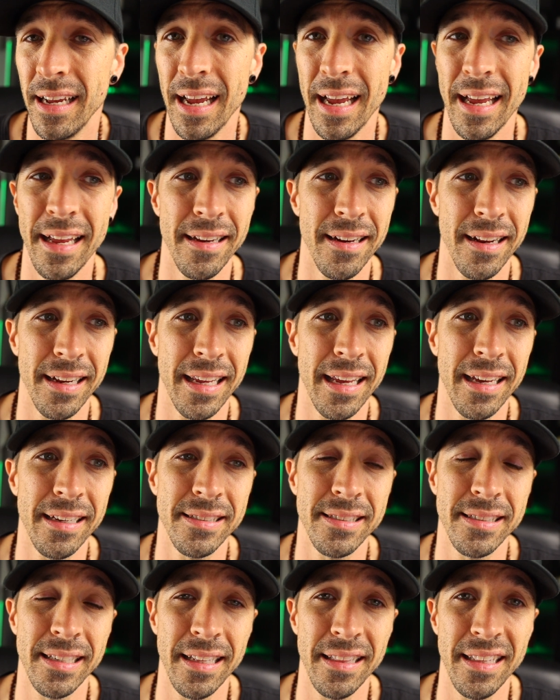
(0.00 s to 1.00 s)
And I
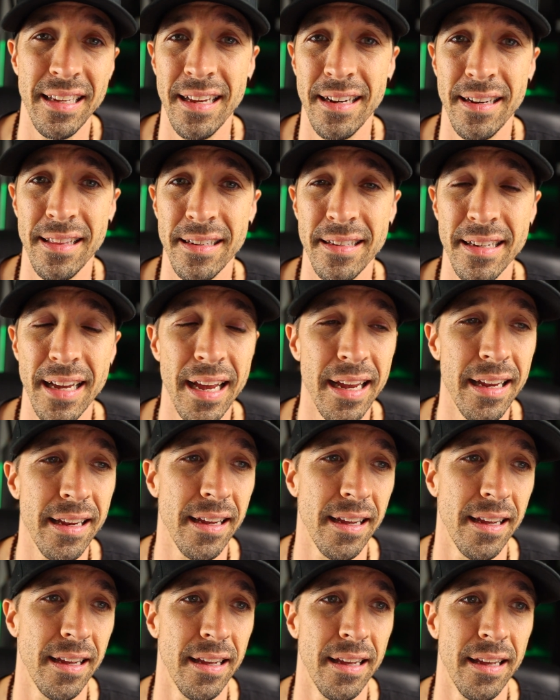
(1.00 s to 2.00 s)
guess at the end of the
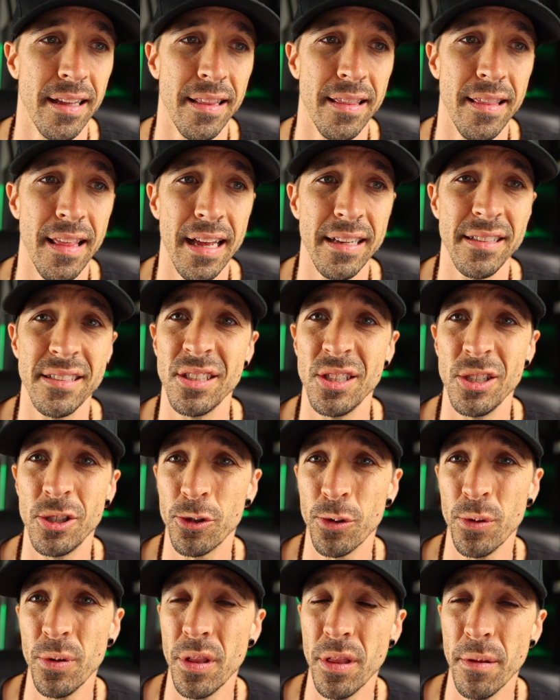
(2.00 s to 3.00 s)
day, that's the
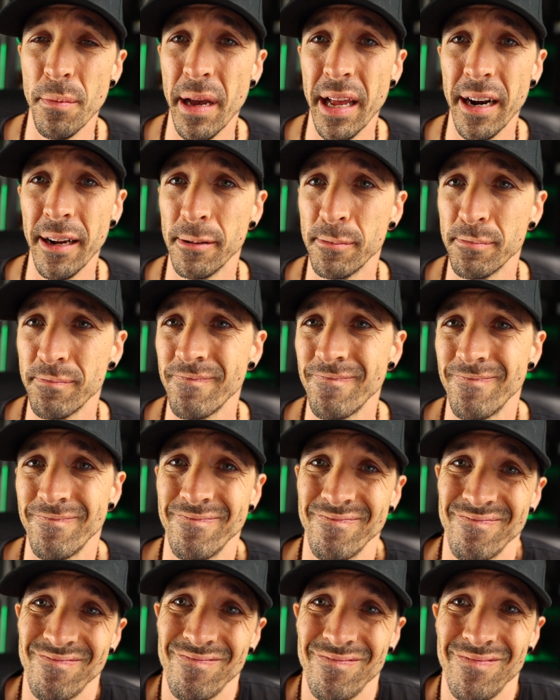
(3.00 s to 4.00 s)
truth of the matter.
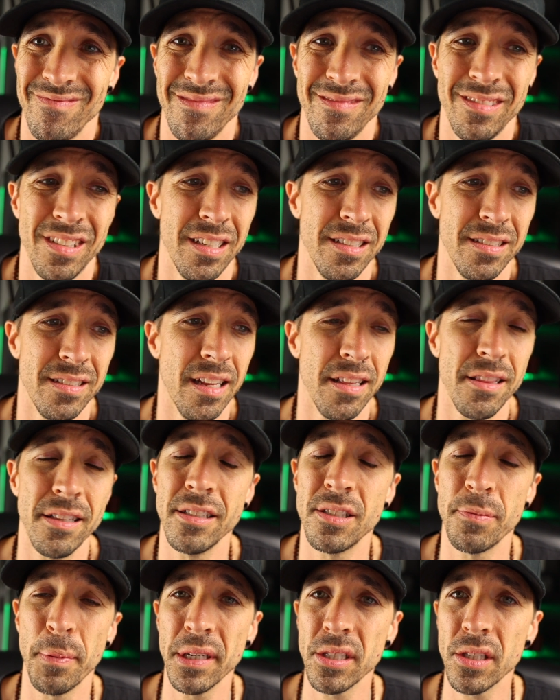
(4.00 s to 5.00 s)
There's nothing
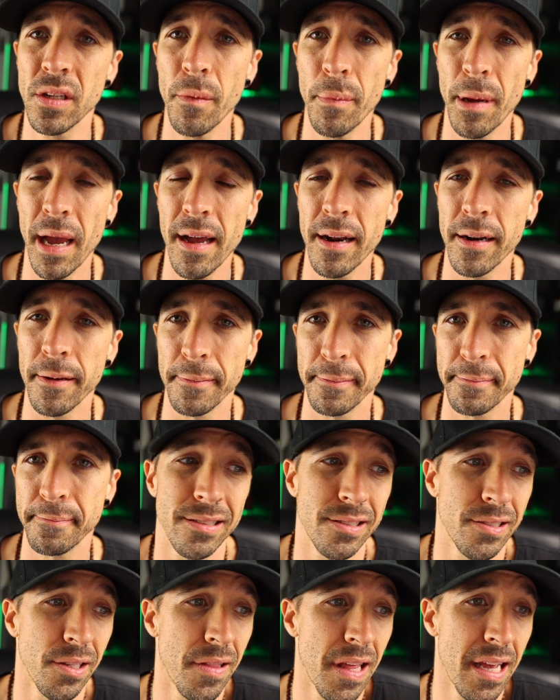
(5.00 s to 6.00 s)
special about it.
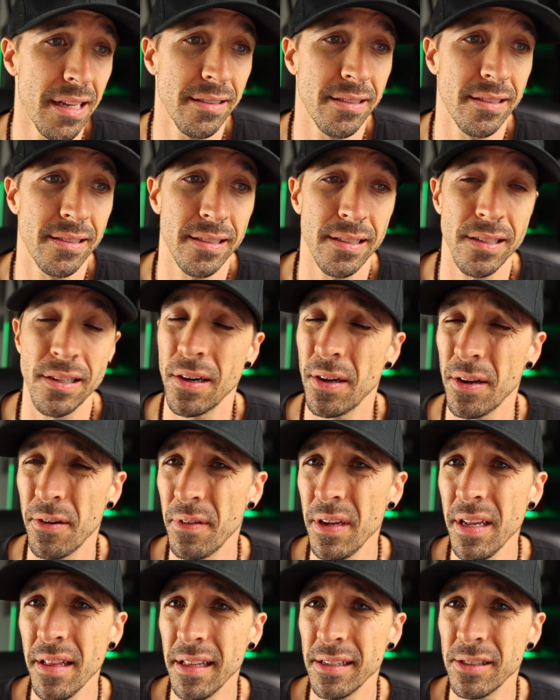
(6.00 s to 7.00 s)
So that's kind of
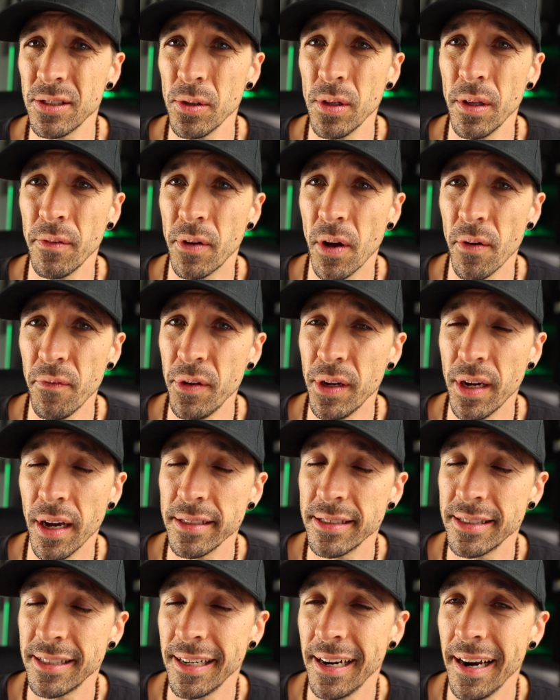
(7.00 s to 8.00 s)
it. That's all I've got for you
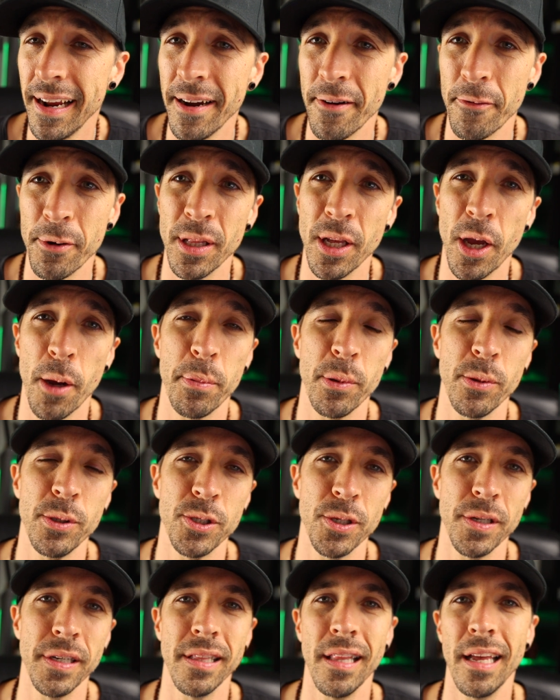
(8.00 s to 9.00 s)
guys today. I really hope you
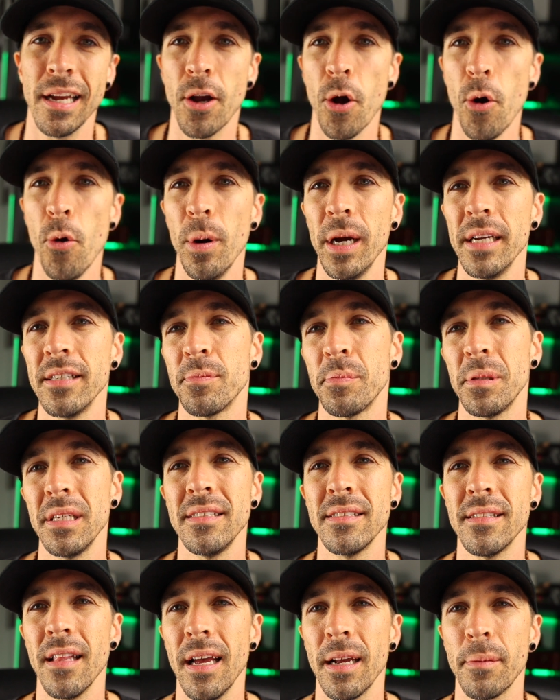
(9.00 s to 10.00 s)
enjoy it. Like always,
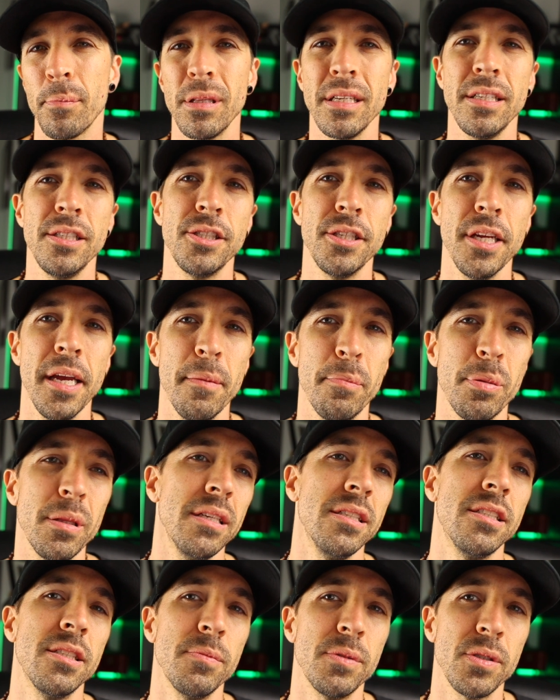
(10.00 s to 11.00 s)
please like, please share,
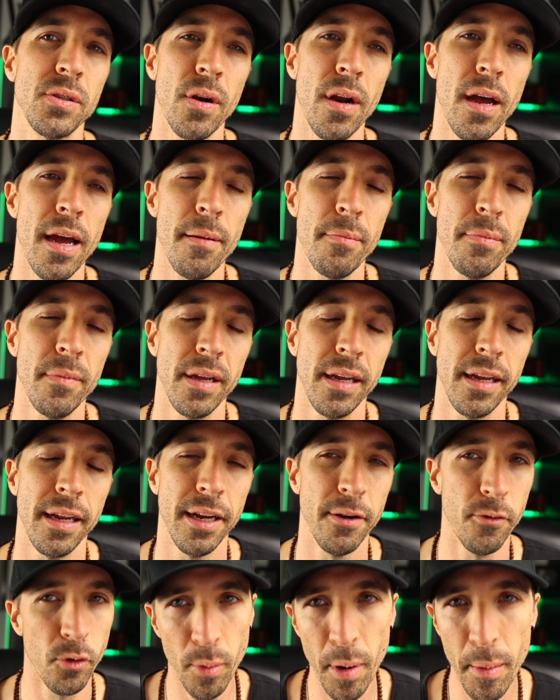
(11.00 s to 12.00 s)
please subscribe.
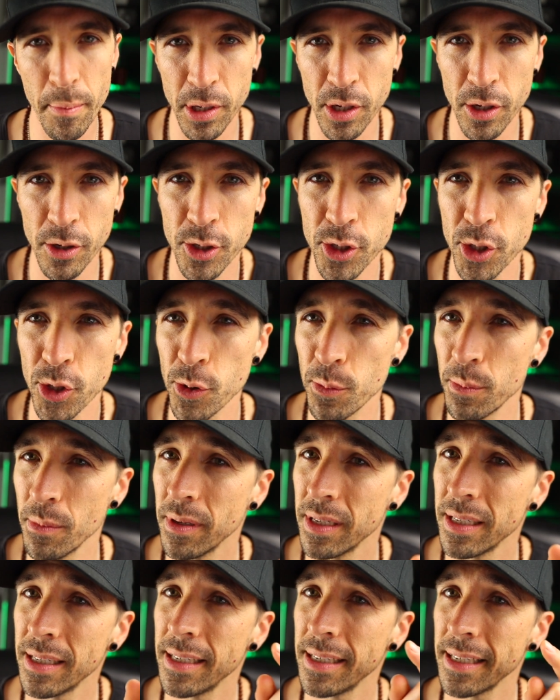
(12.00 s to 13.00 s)
Remember YouTube,
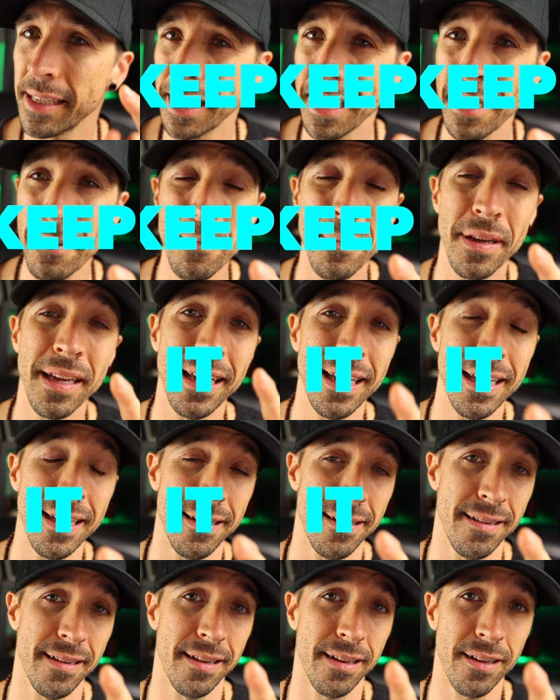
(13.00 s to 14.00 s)
keep
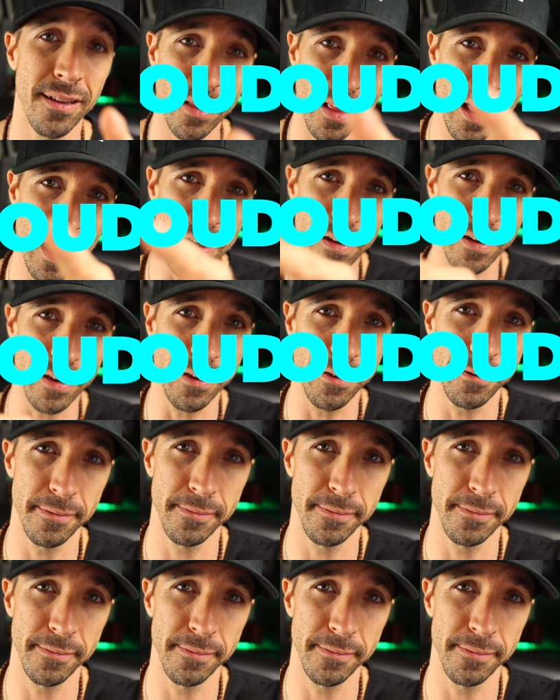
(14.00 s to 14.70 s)
it cloudy.